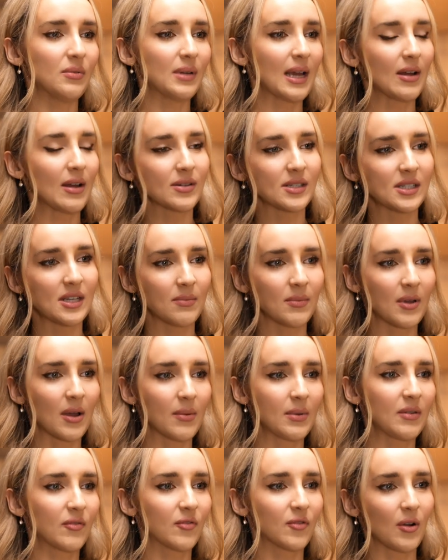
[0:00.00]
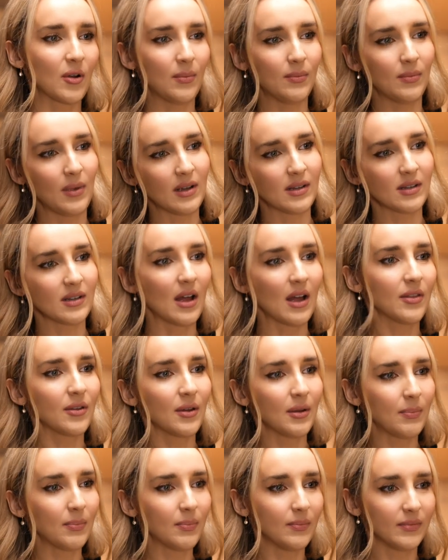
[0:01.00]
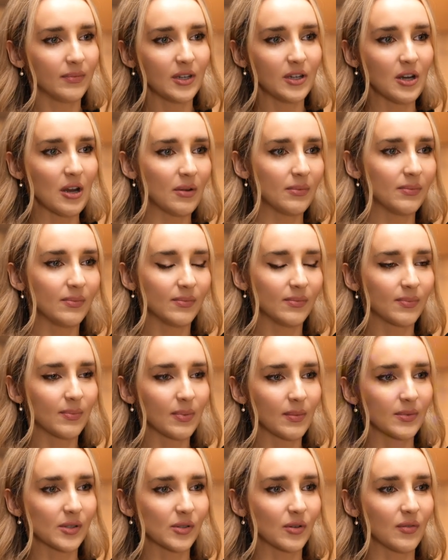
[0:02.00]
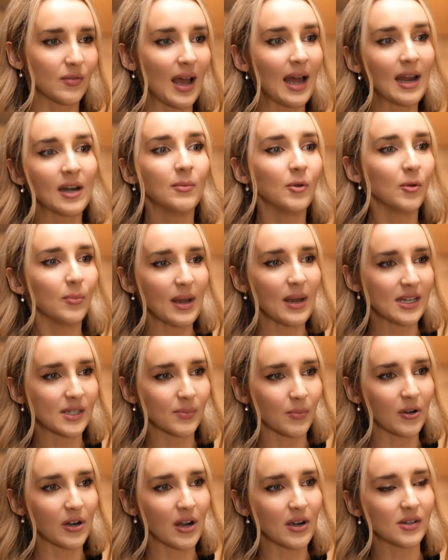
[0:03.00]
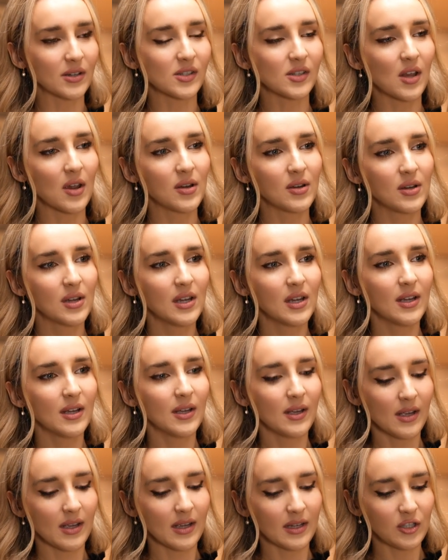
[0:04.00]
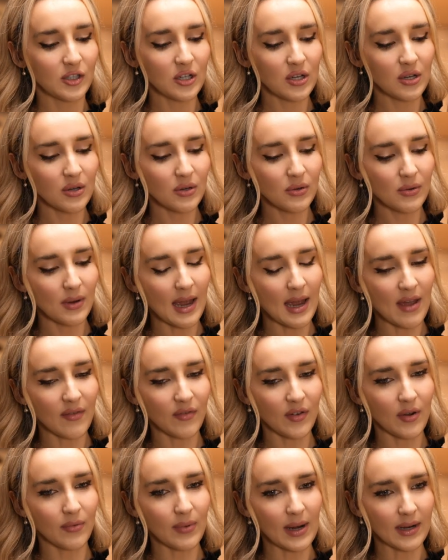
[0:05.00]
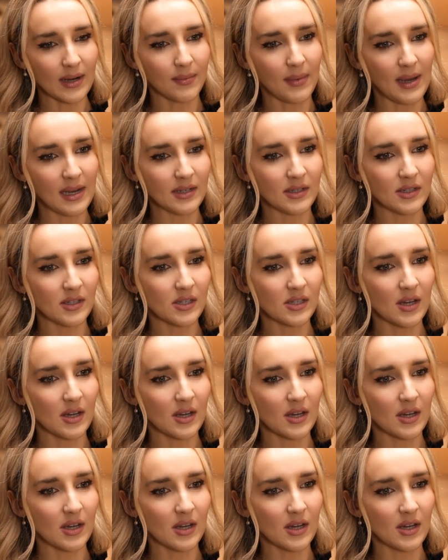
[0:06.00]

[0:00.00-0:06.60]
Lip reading: calcium coming from other, sort of animal-based products. So do you ever recommend